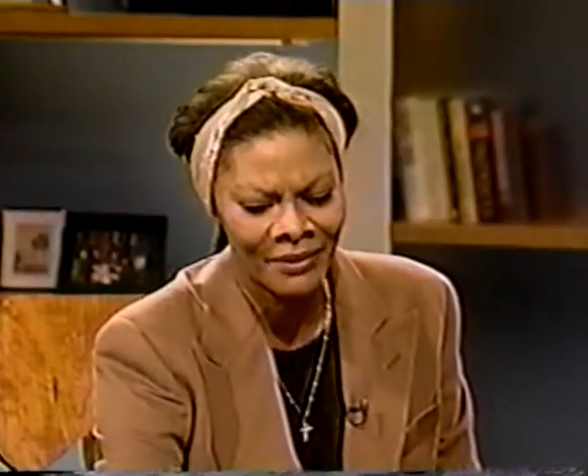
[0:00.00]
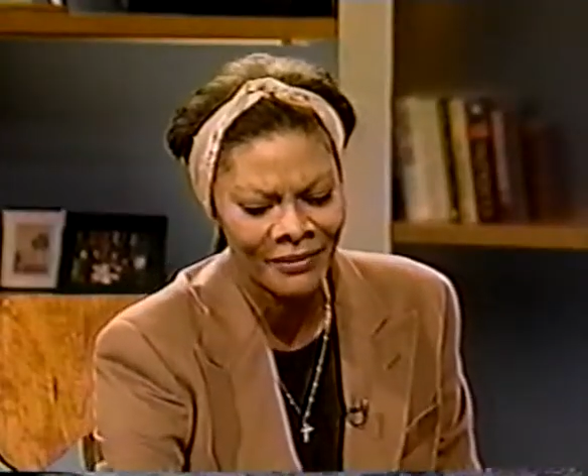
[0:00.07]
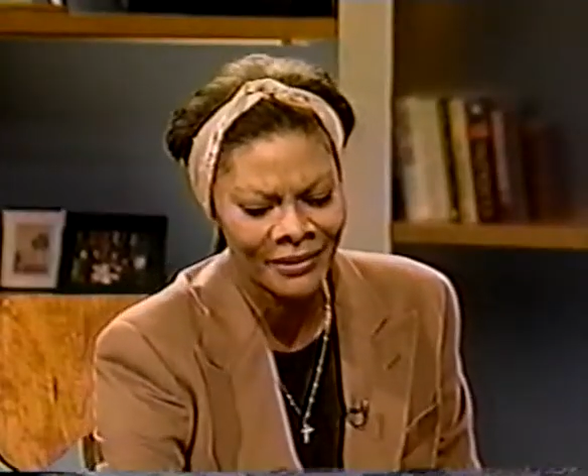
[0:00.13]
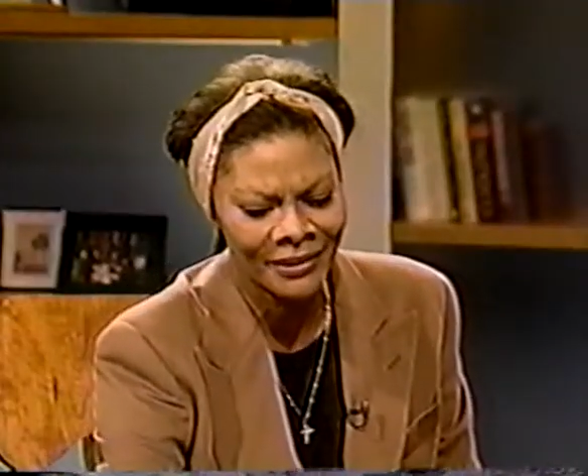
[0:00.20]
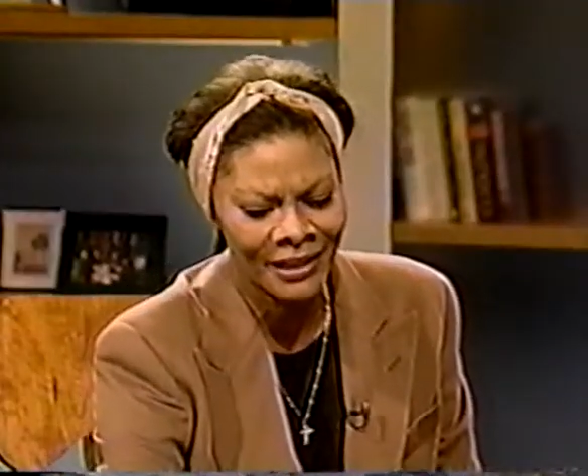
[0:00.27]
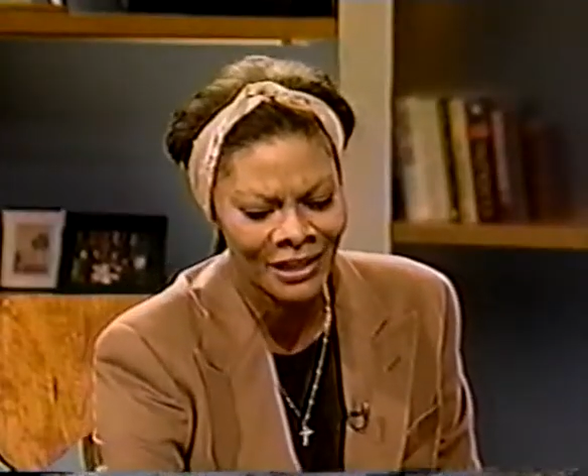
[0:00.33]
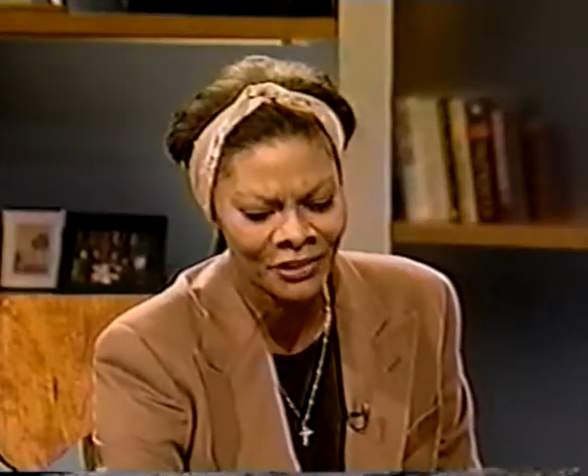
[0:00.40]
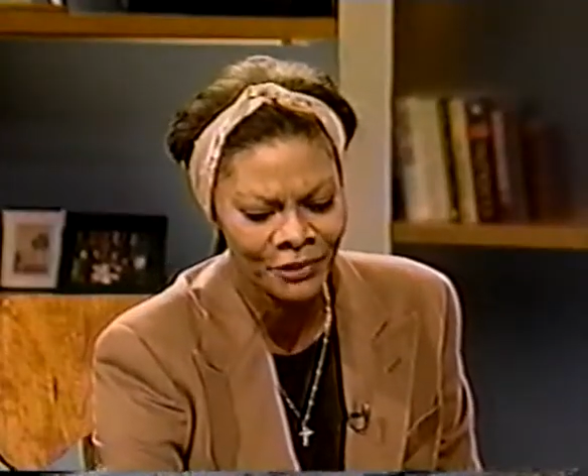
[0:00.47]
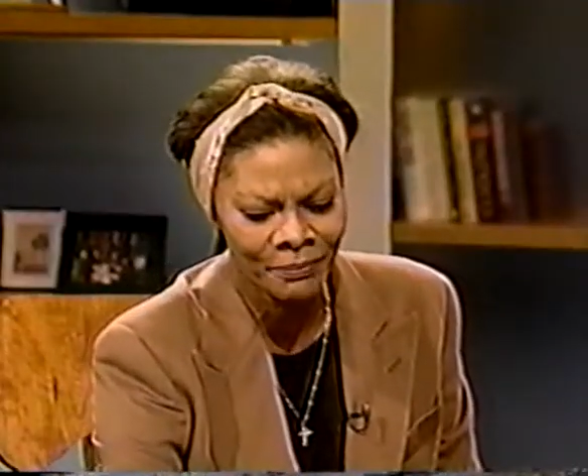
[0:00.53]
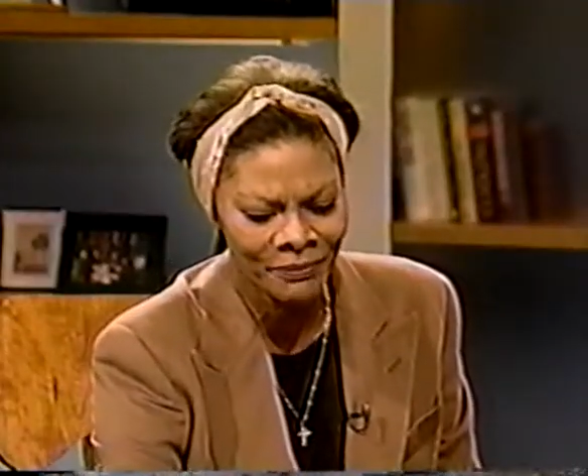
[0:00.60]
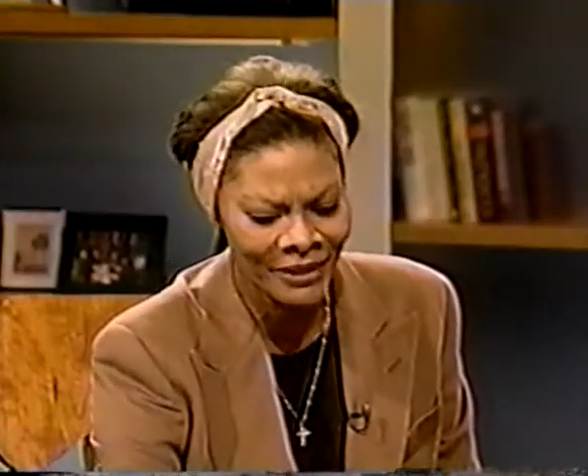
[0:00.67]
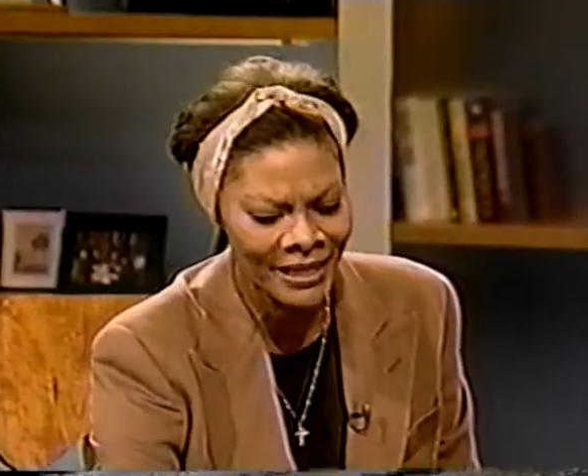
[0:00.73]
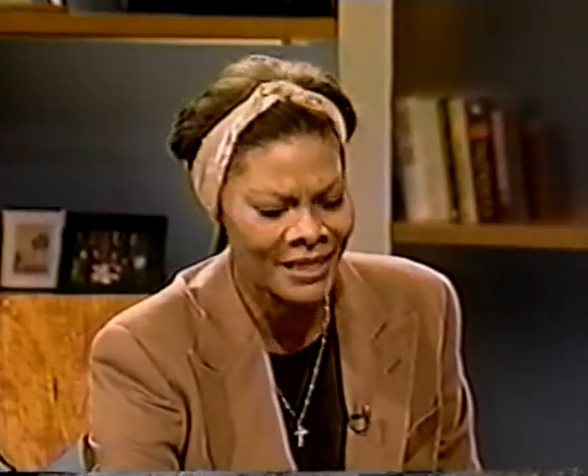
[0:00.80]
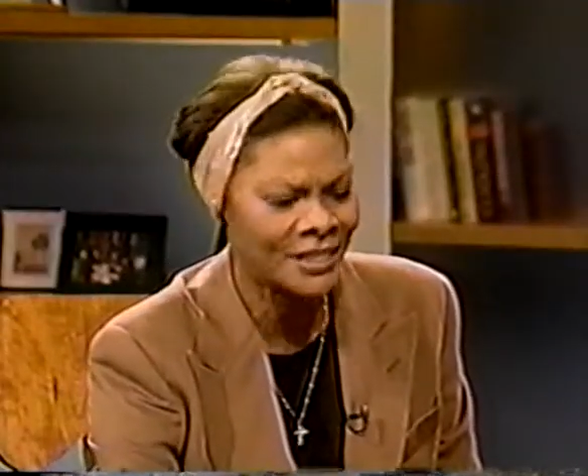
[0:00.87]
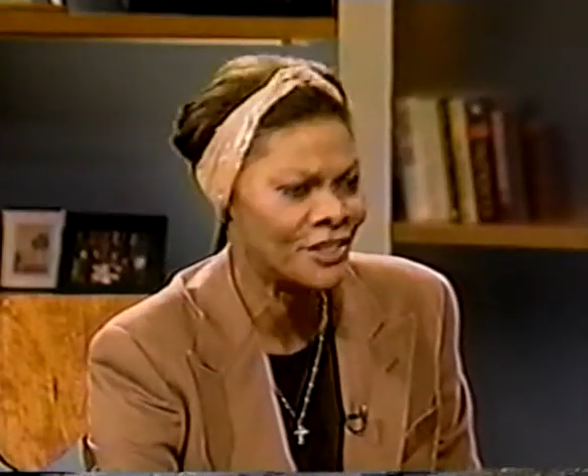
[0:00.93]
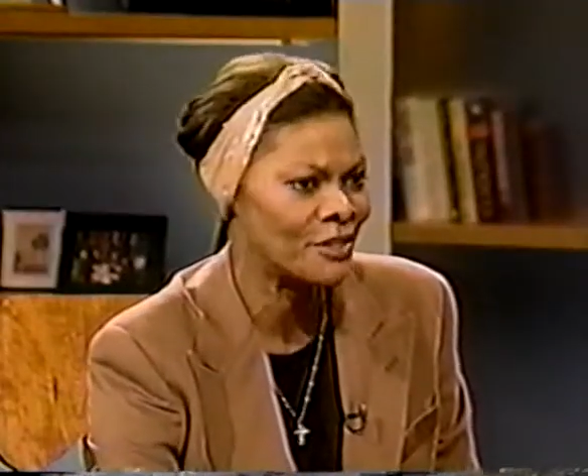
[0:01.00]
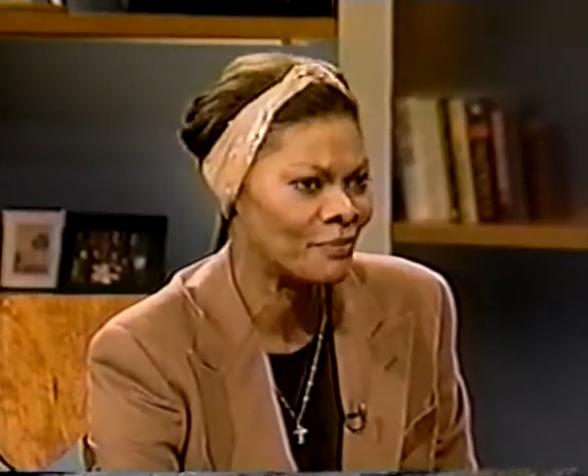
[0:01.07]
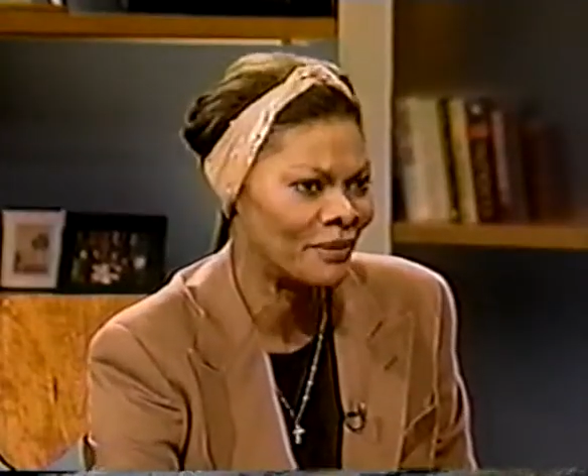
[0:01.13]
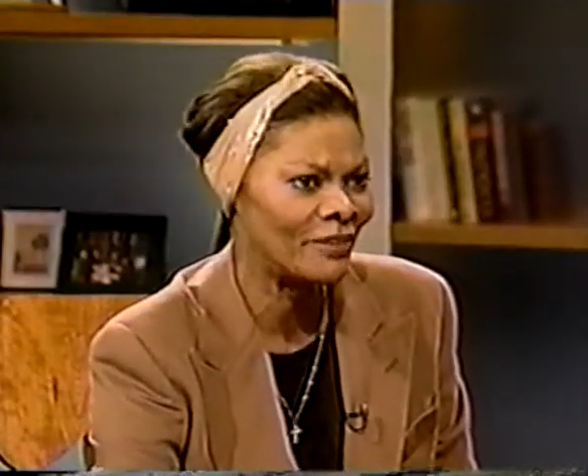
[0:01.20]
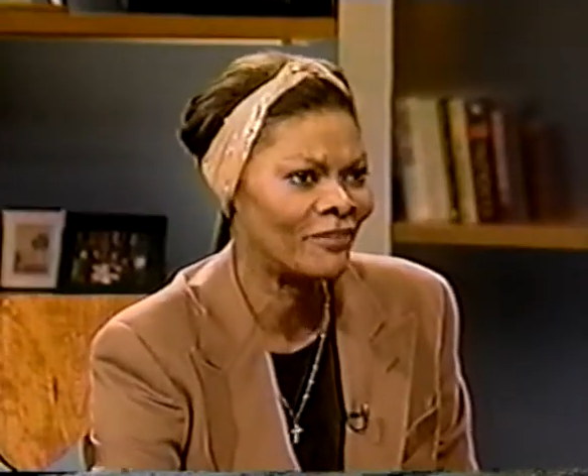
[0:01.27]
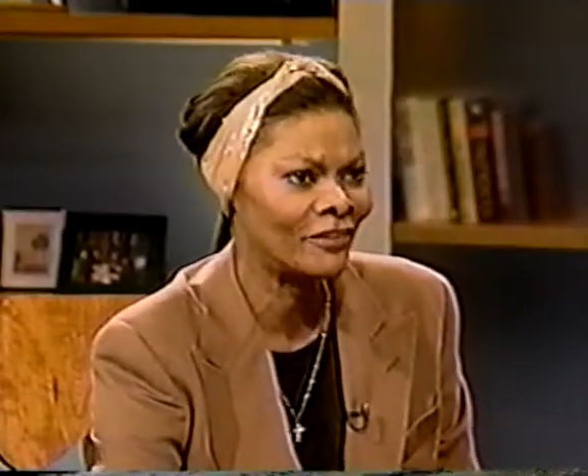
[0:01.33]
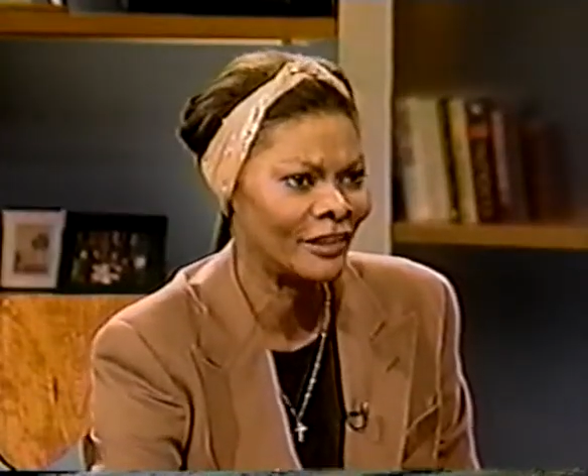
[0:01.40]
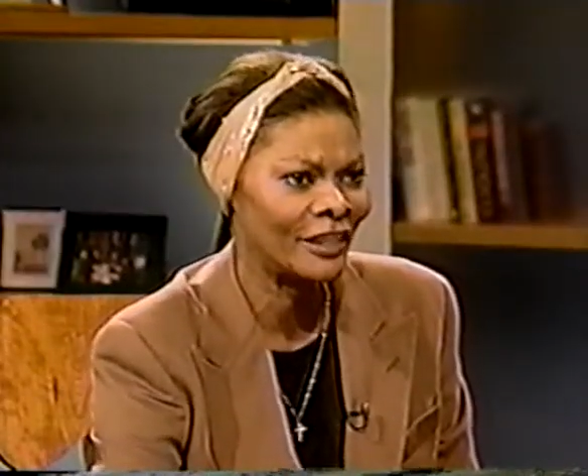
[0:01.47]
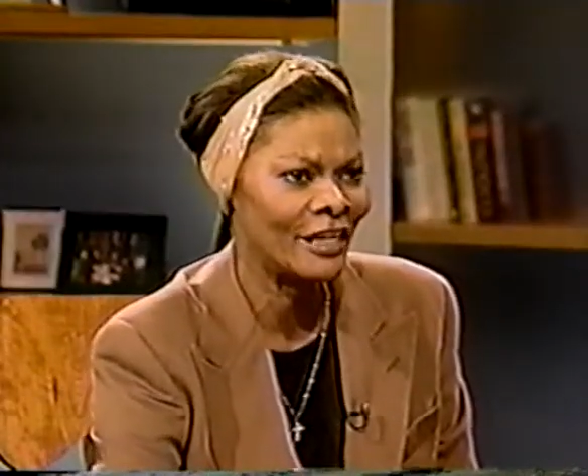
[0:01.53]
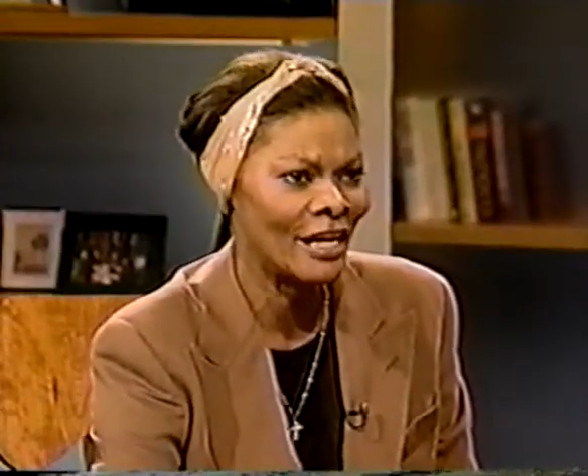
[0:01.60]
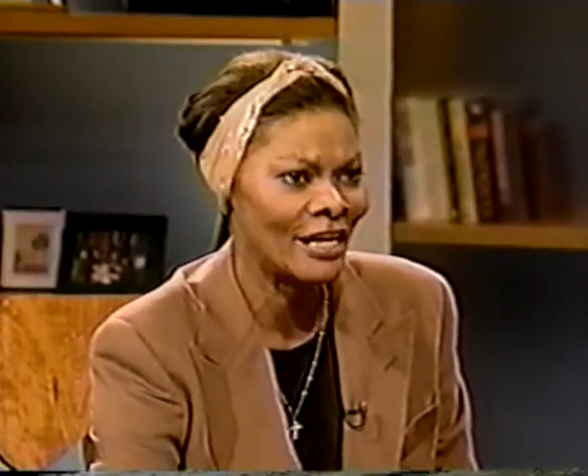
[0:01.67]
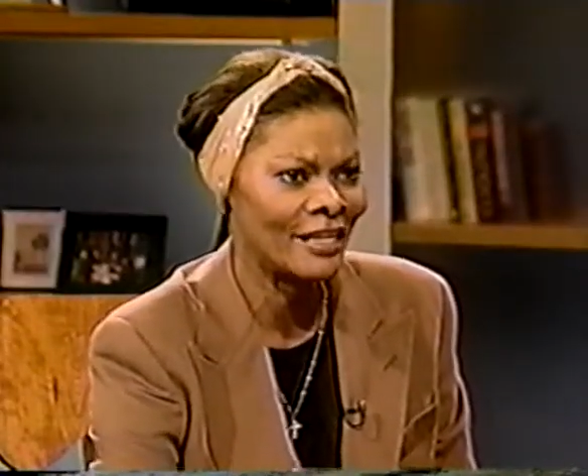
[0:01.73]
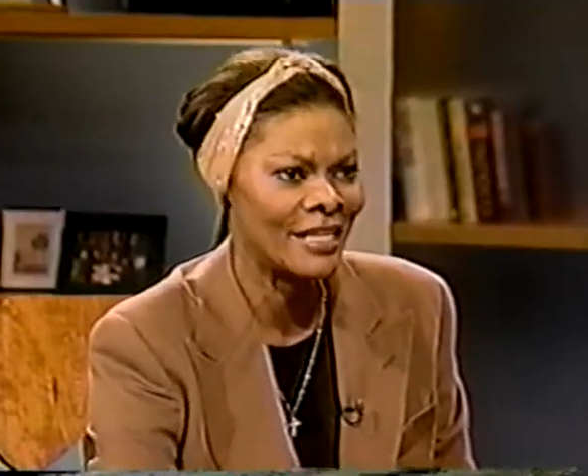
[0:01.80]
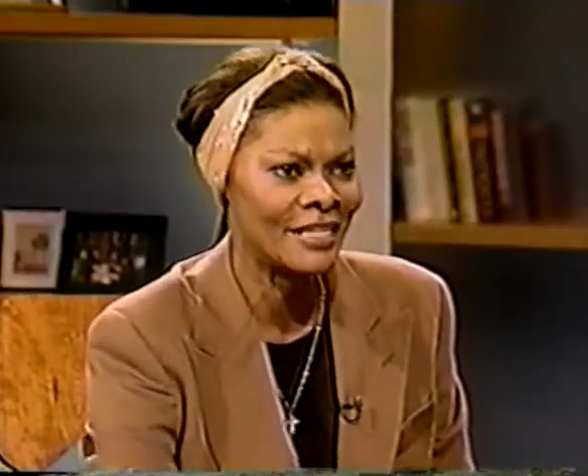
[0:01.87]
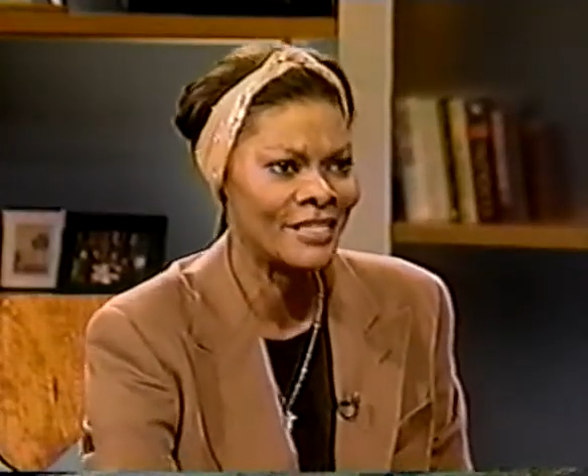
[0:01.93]
with an ounce of brain should be for the
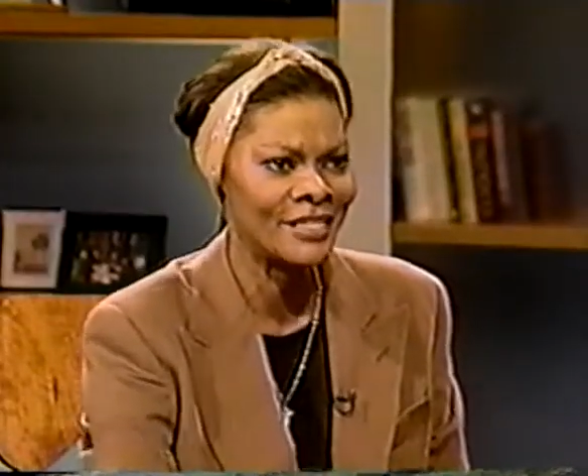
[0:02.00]
Yankees.